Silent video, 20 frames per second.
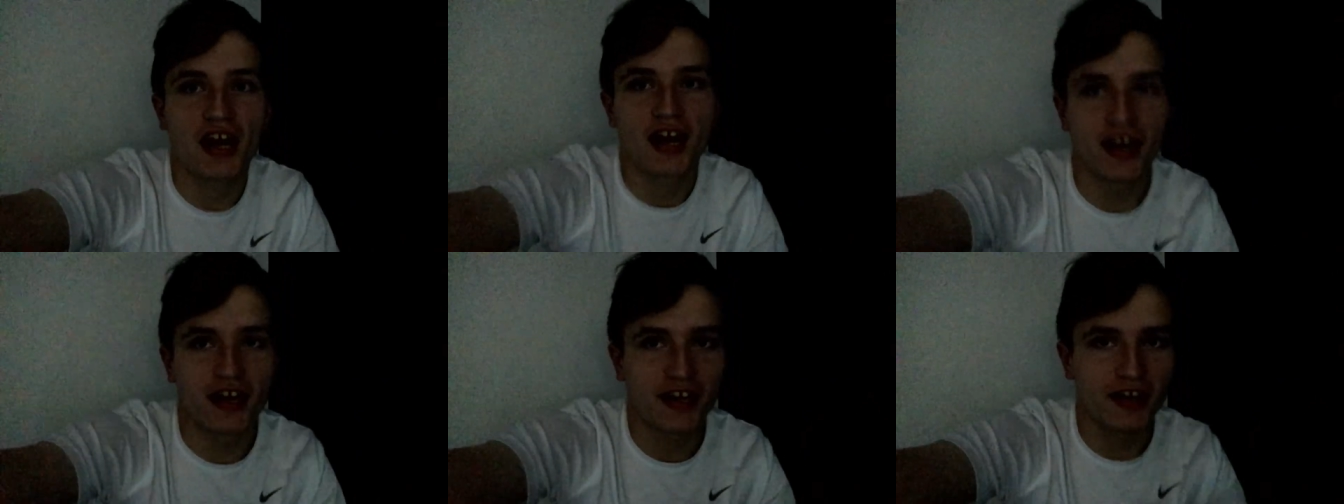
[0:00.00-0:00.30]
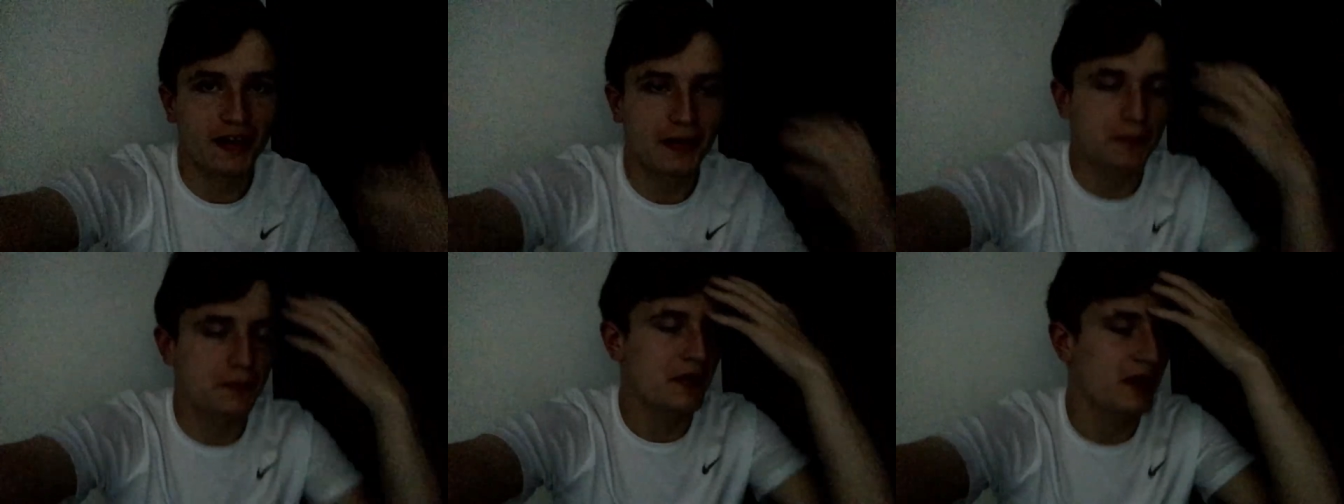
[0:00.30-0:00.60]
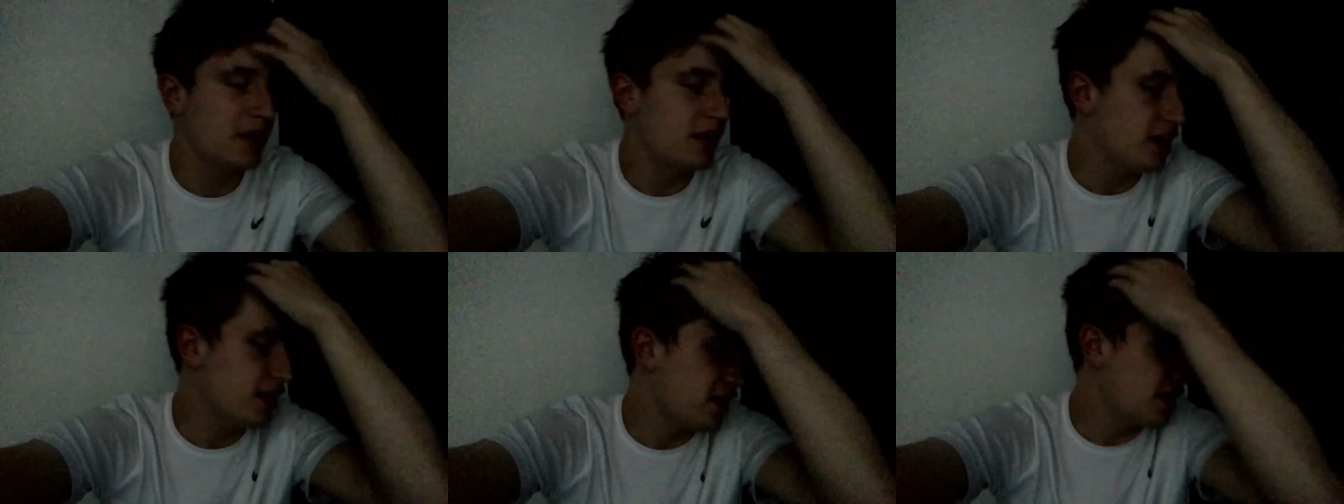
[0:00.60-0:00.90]
Um,
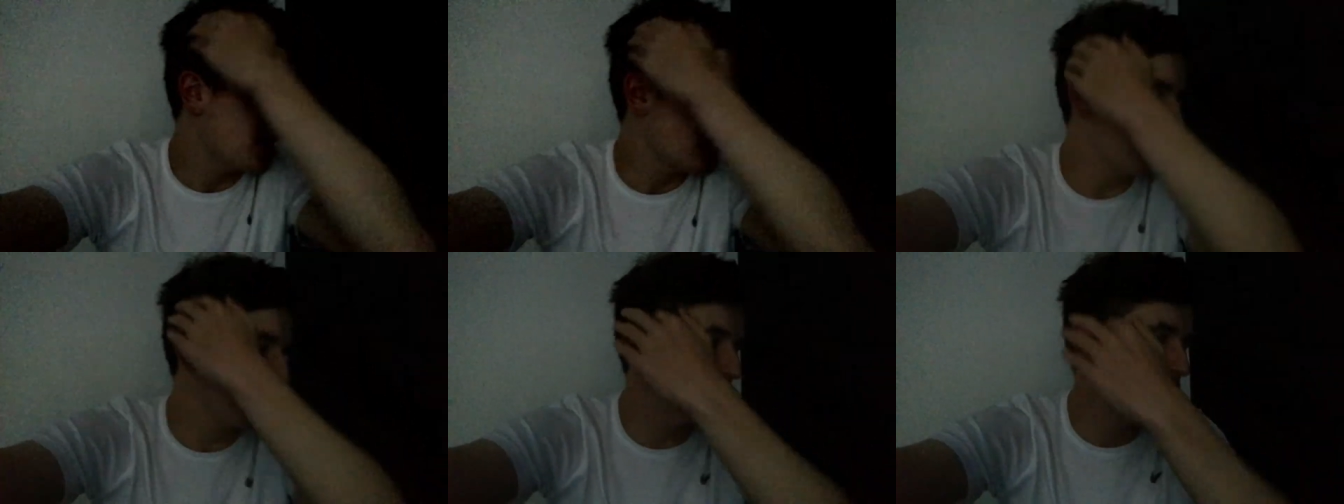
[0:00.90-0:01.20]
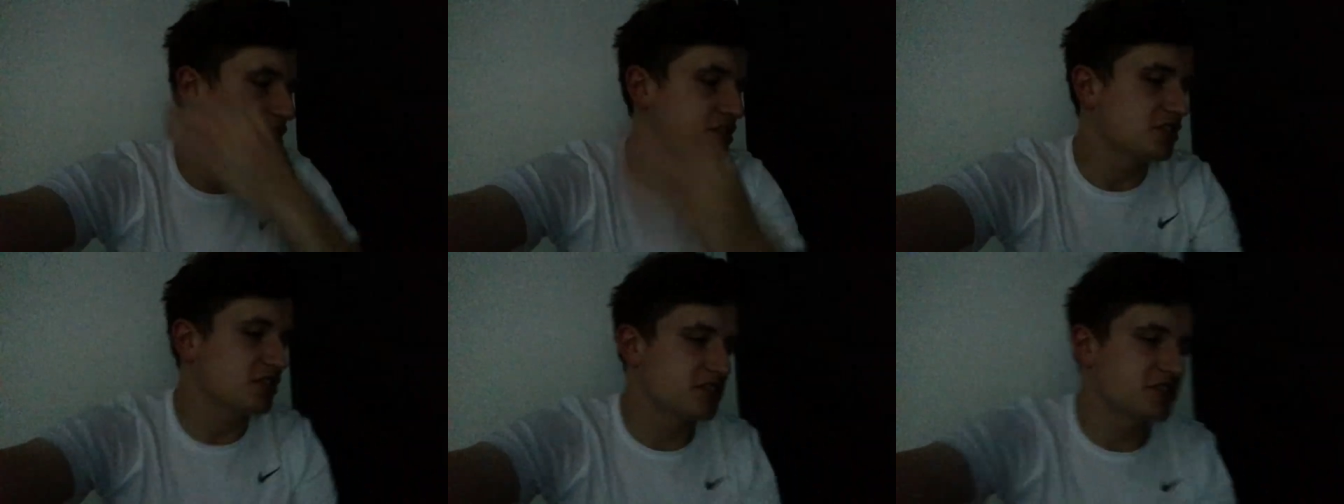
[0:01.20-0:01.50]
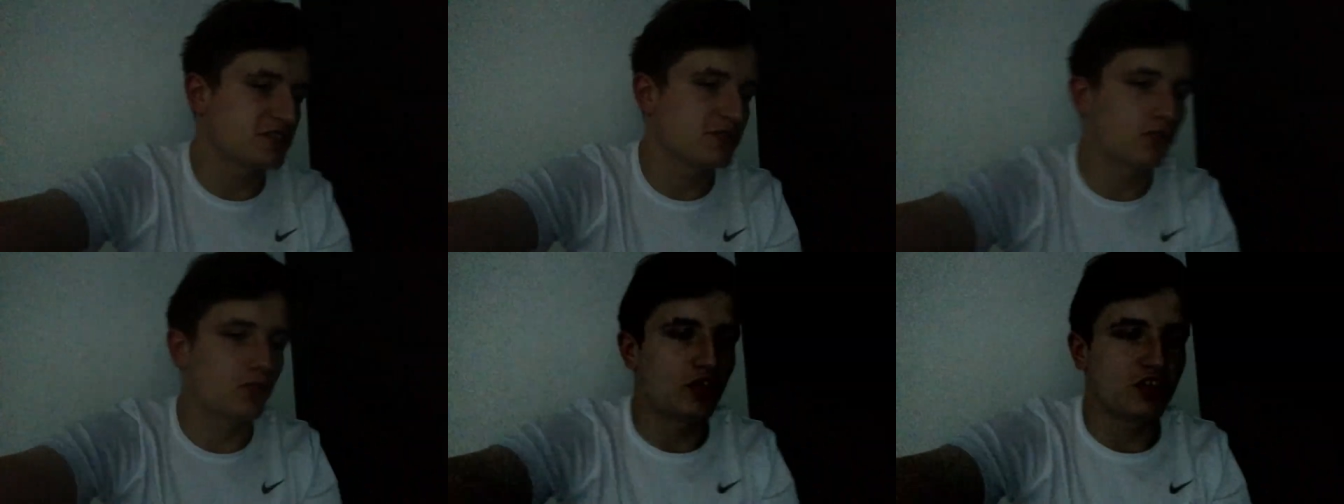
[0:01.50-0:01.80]
I
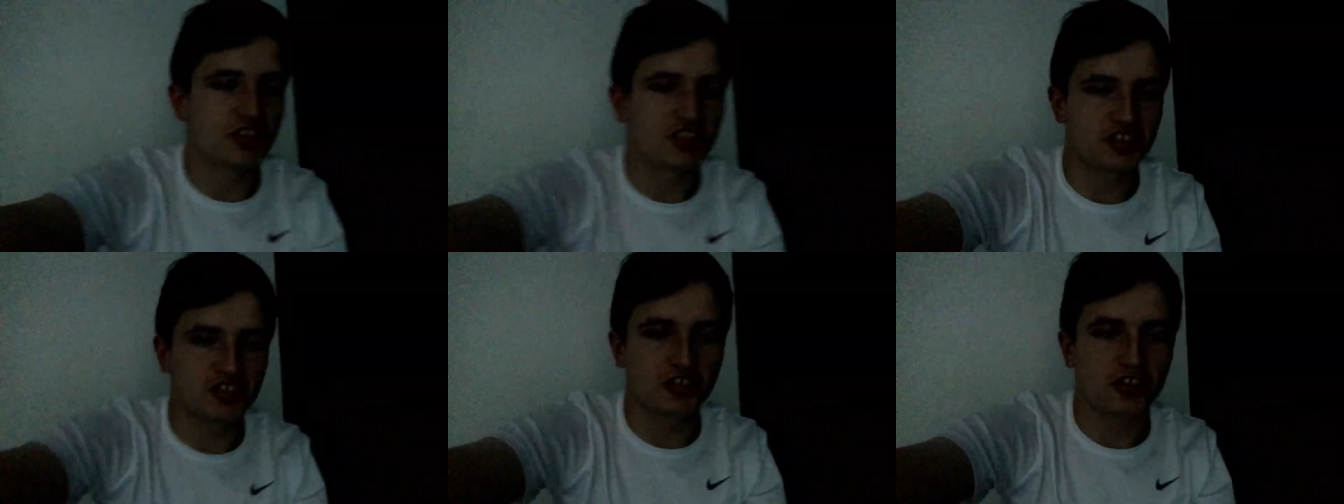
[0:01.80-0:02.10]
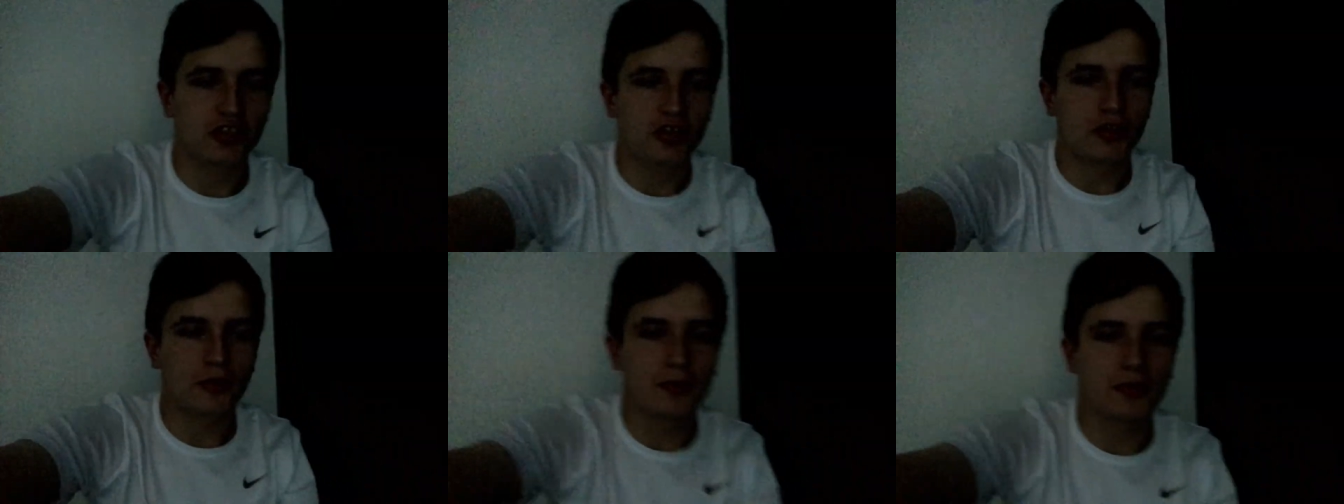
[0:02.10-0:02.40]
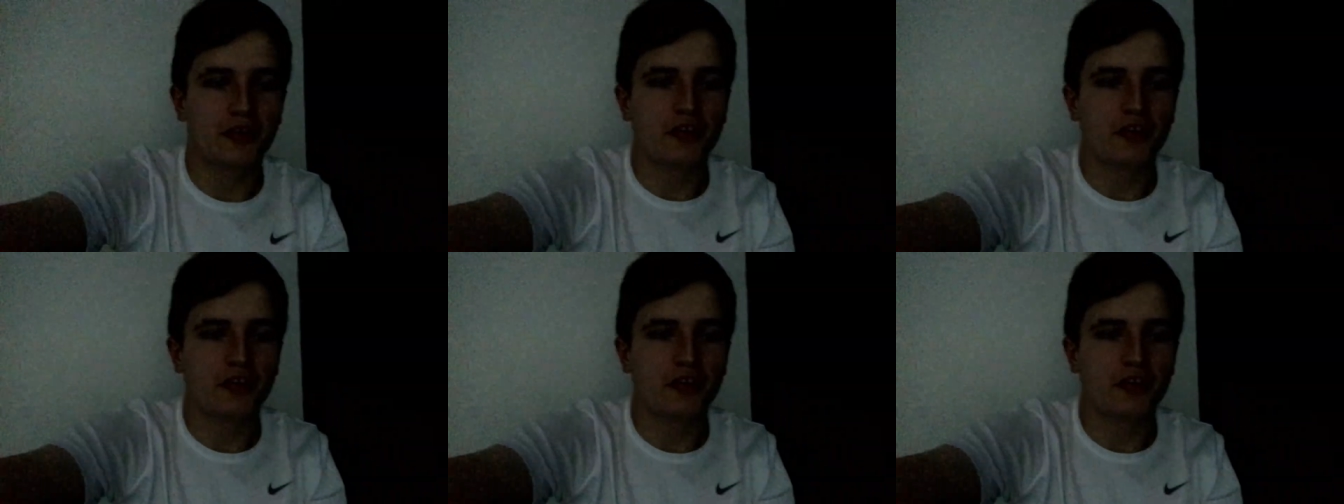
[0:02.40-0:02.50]
just washed up